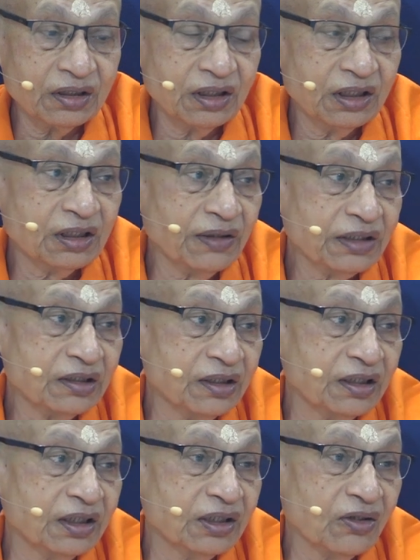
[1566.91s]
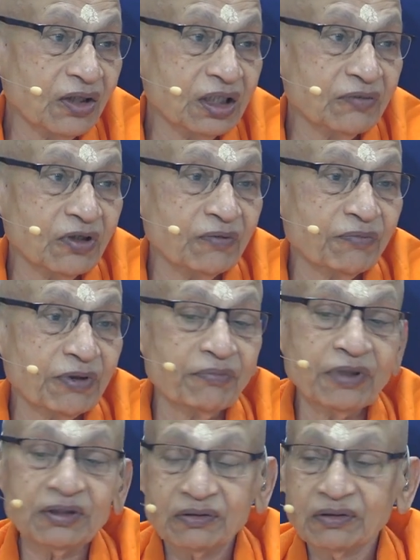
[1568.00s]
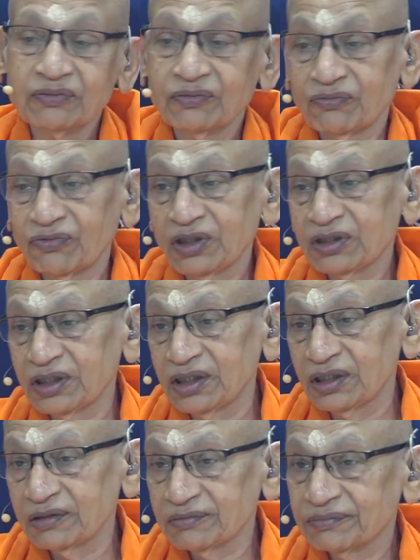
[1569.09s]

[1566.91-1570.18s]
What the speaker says: the ascertained knowledge about Brahma? What's the reason?